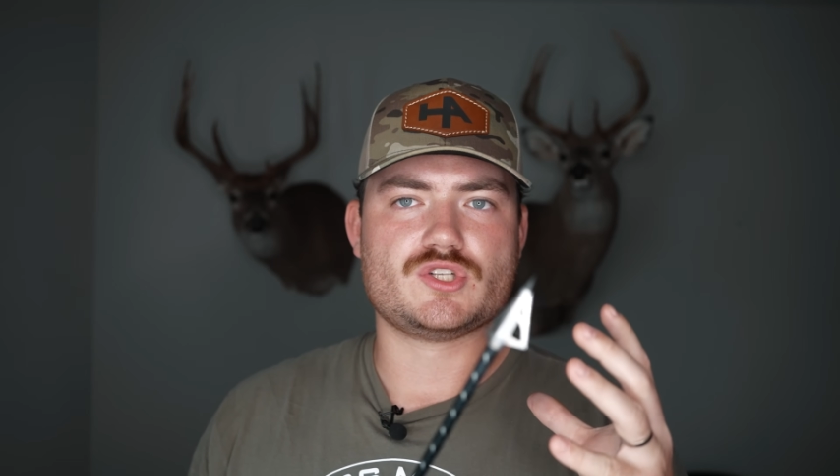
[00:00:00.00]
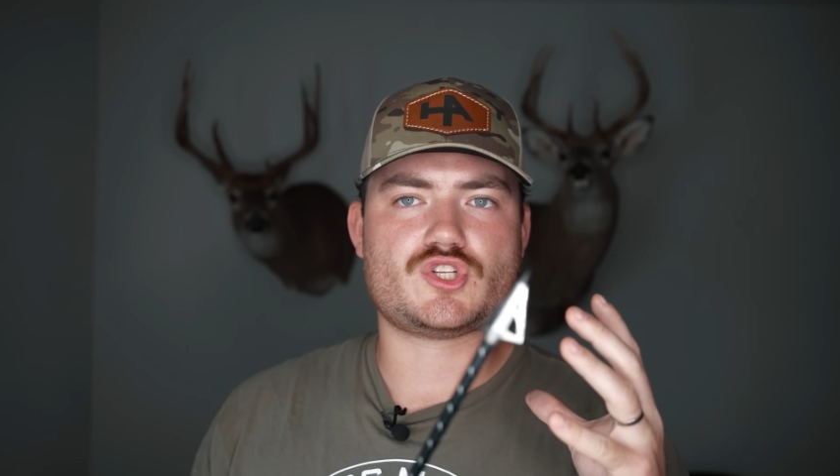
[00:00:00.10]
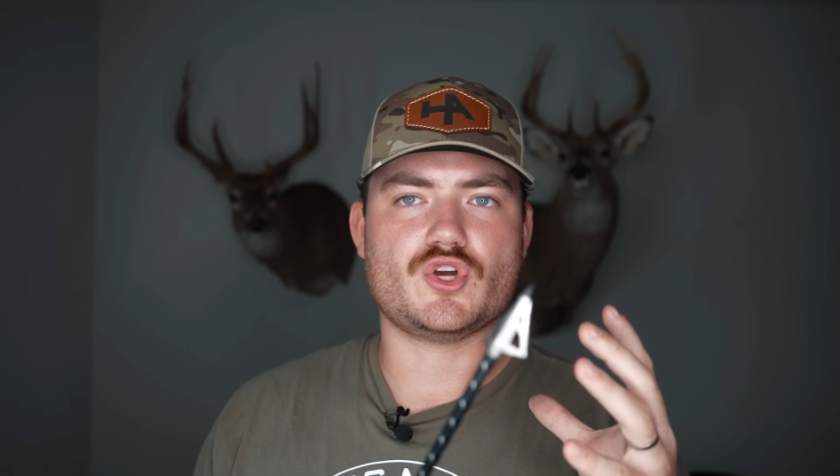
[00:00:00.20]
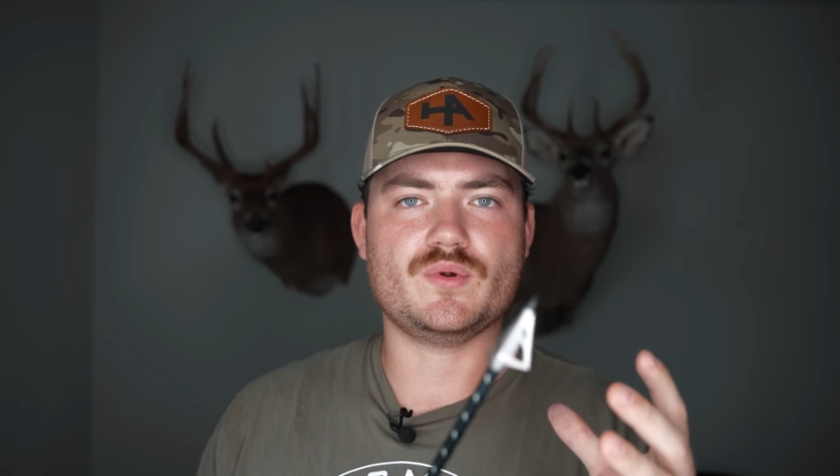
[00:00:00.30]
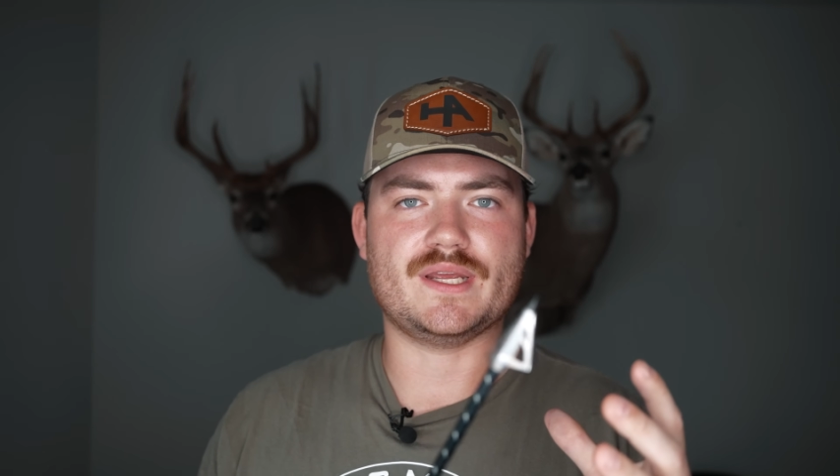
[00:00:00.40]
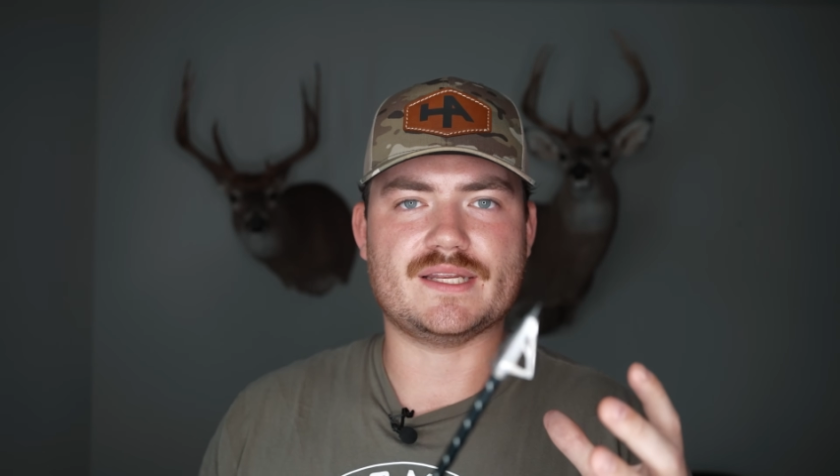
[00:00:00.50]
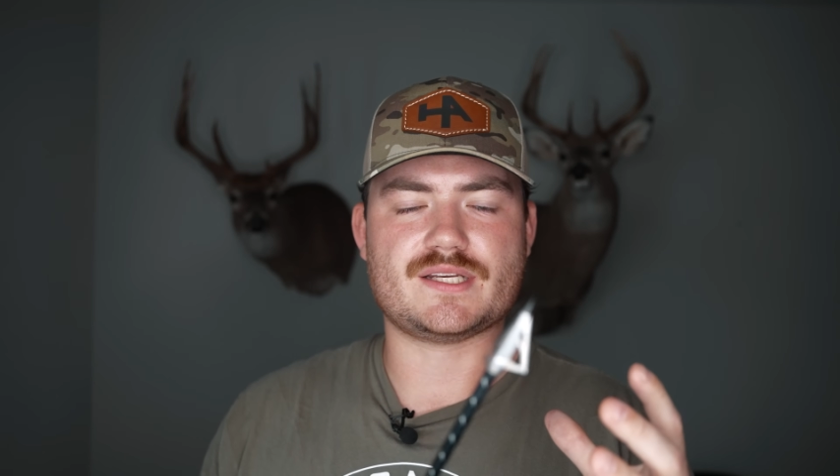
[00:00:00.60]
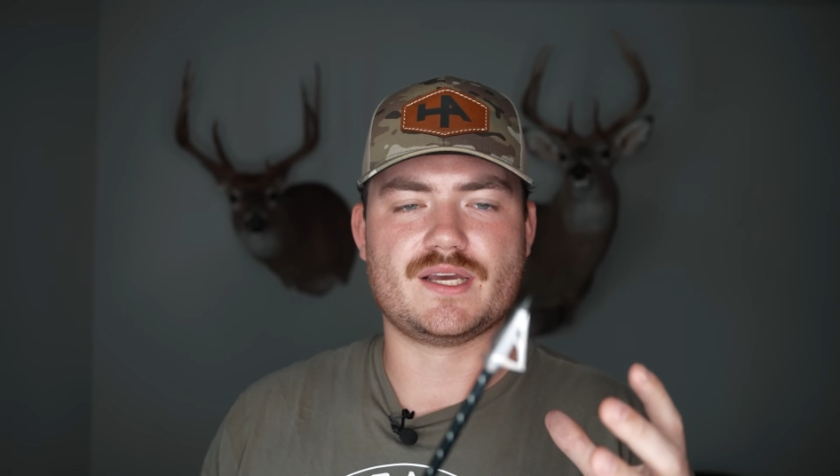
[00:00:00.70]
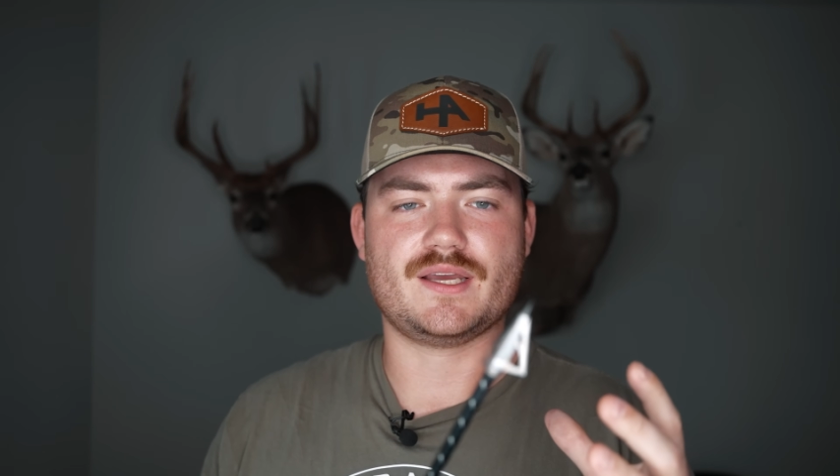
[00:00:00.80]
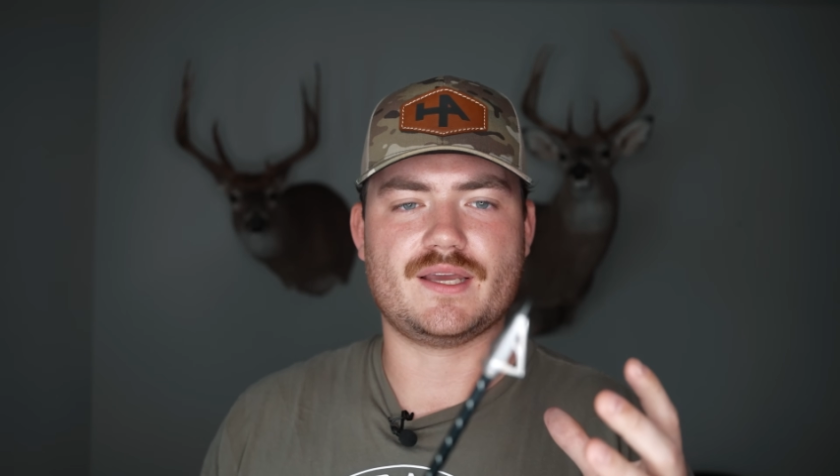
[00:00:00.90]
tune
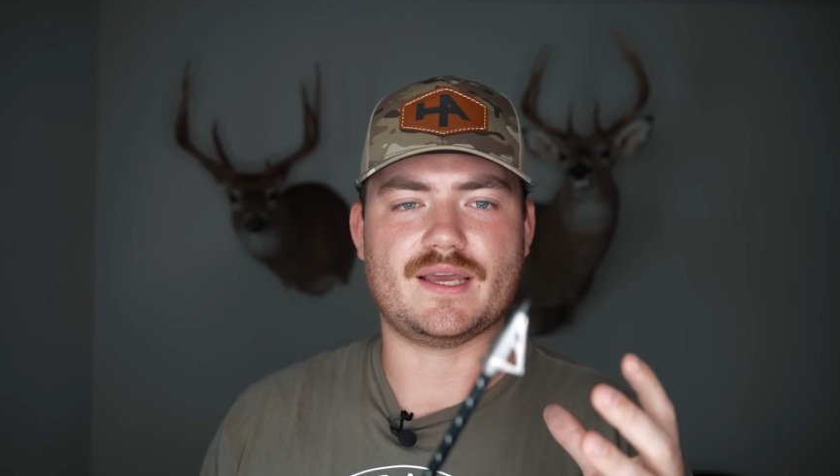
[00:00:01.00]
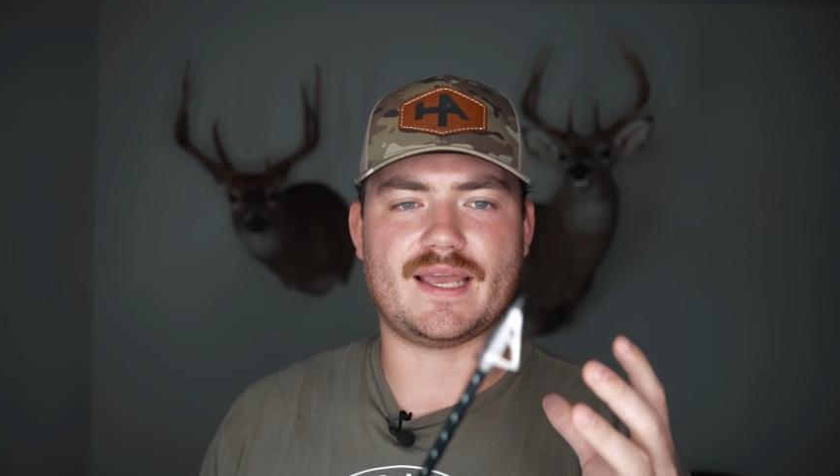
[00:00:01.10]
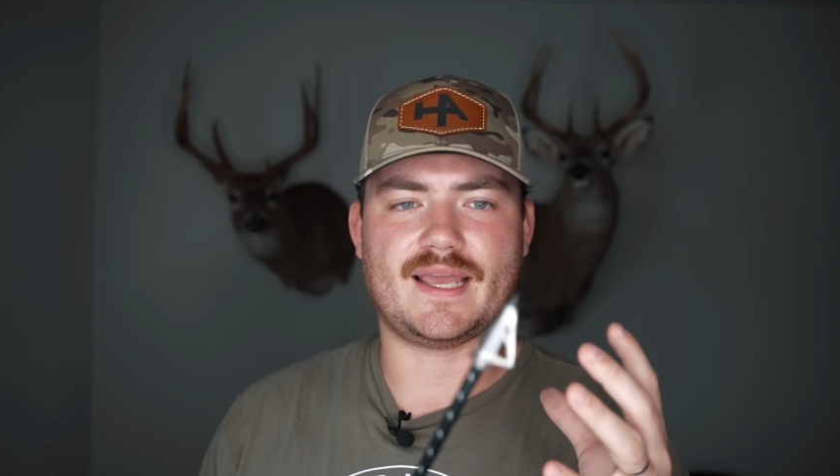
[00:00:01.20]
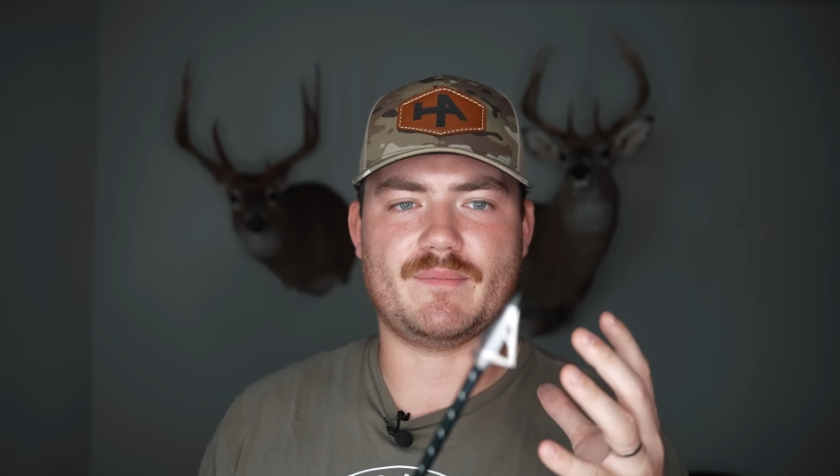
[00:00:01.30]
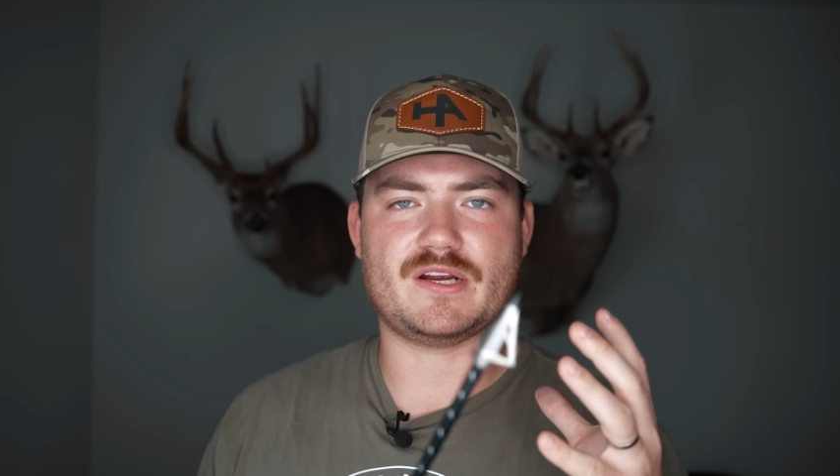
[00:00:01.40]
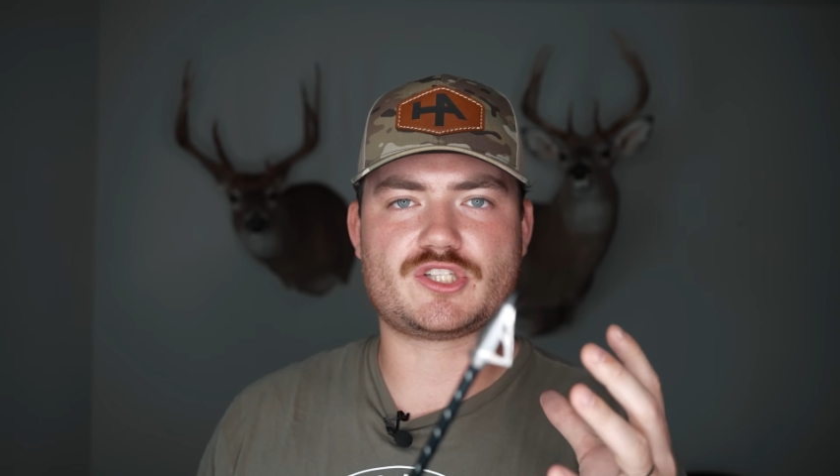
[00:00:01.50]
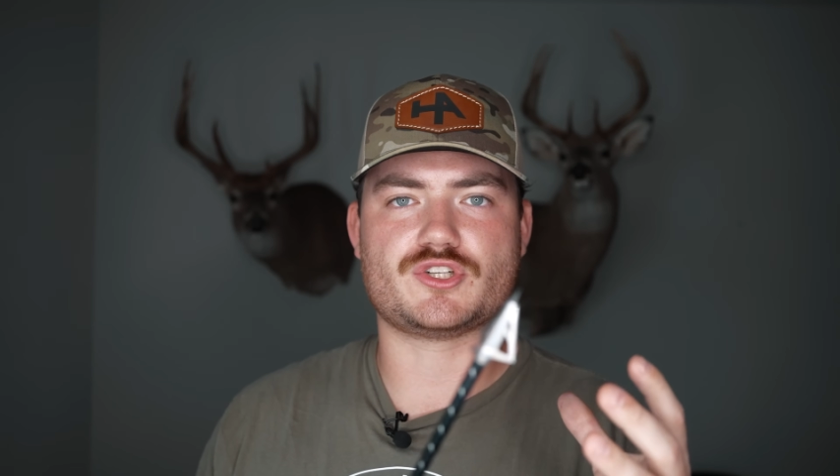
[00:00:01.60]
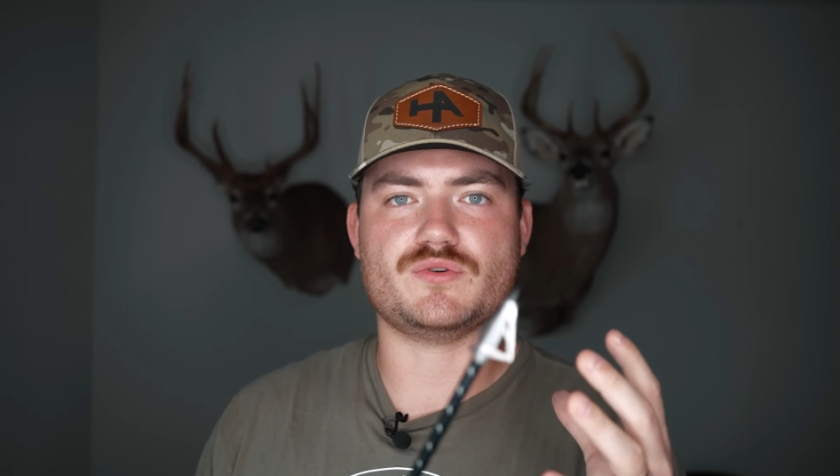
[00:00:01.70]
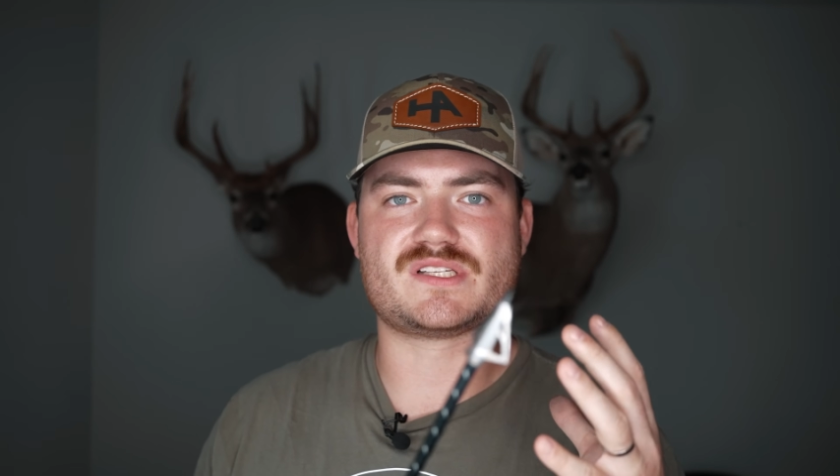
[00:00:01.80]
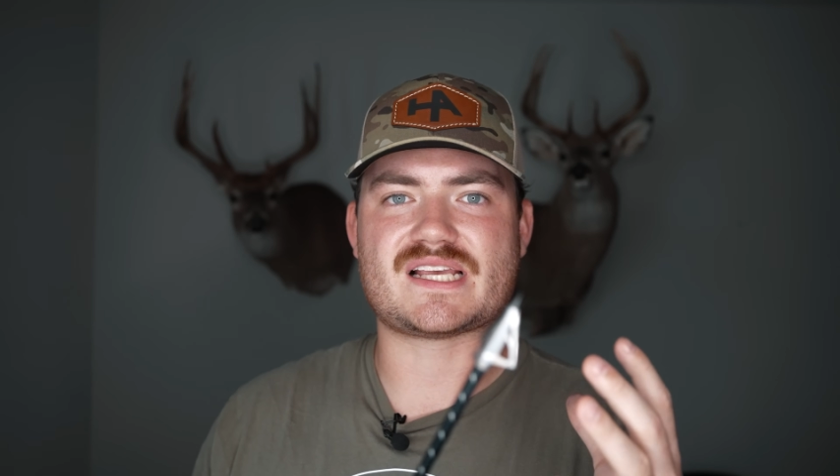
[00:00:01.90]
it and make sure
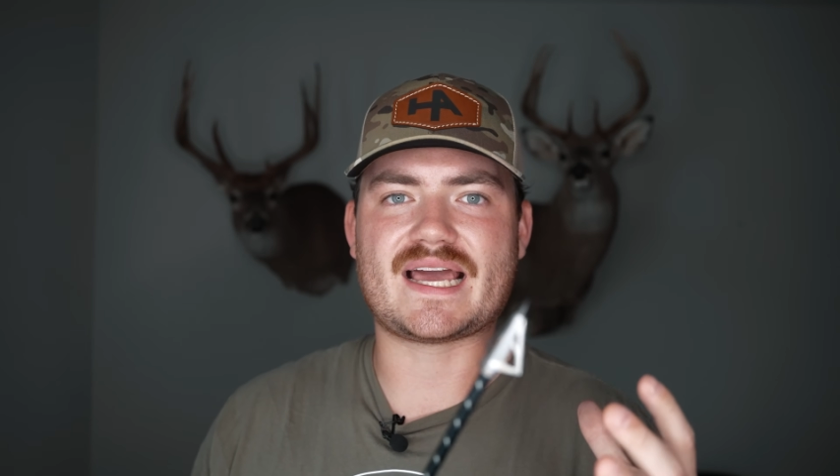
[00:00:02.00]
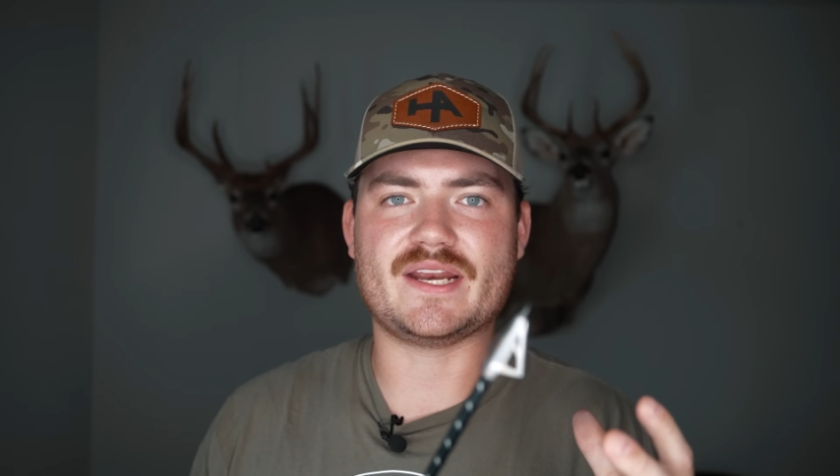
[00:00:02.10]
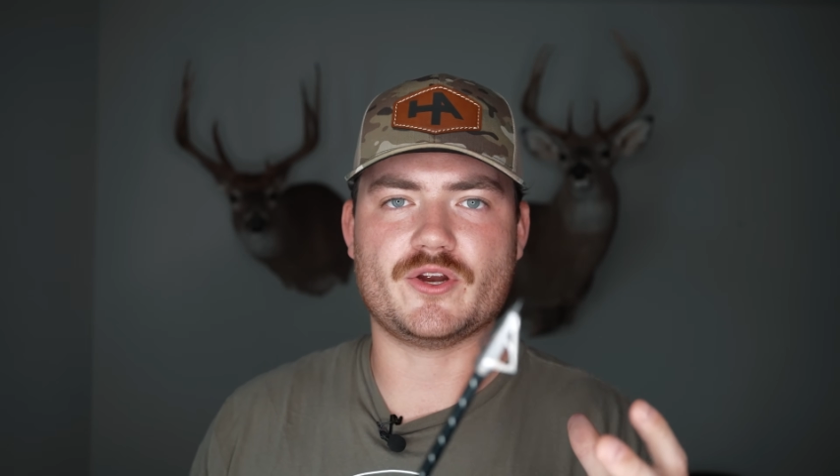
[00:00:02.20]
to sight in